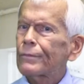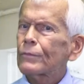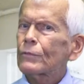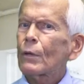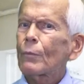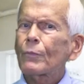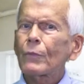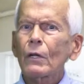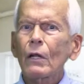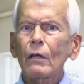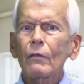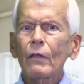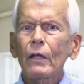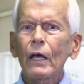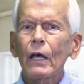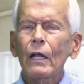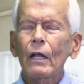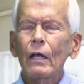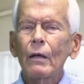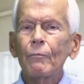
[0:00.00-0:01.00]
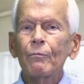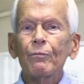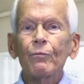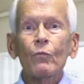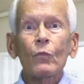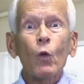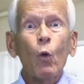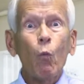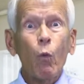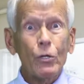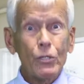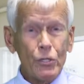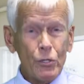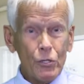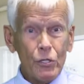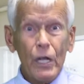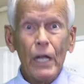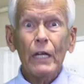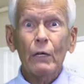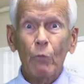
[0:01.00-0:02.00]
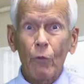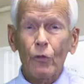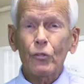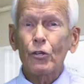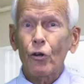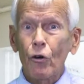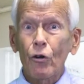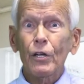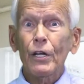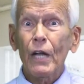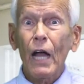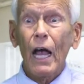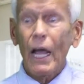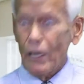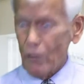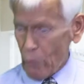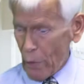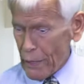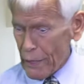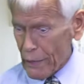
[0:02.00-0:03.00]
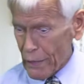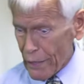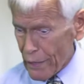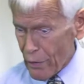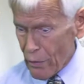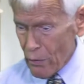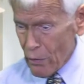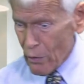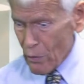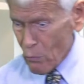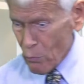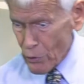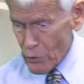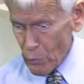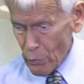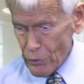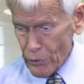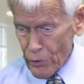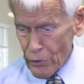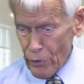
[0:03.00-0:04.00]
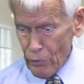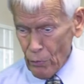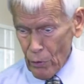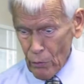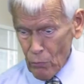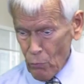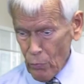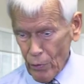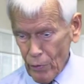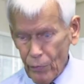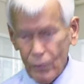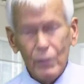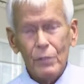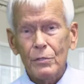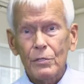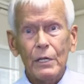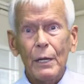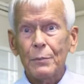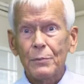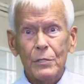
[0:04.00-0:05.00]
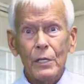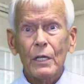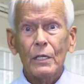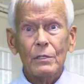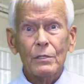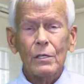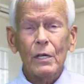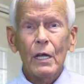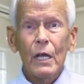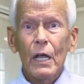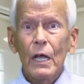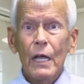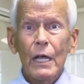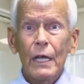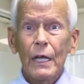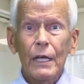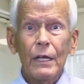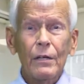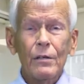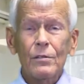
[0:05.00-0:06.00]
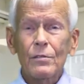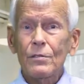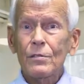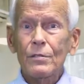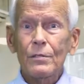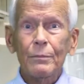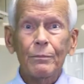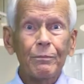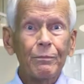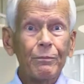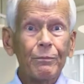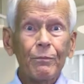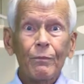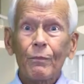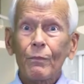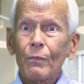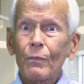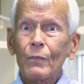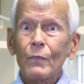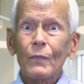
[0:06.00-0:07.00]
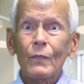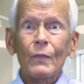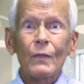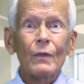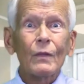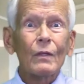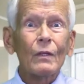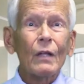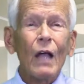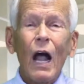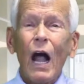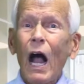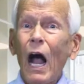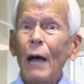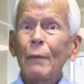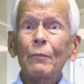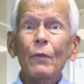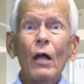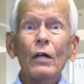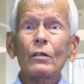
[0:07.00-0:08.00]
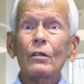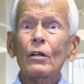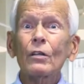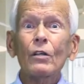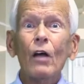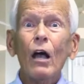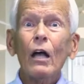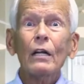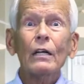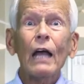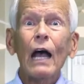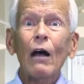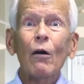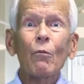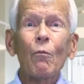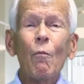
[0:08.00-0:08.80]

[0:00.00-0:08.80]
Something like that. What you're saying with turn-denying regulator, which is what you're doing with step 6, is, I'm not going to talk now.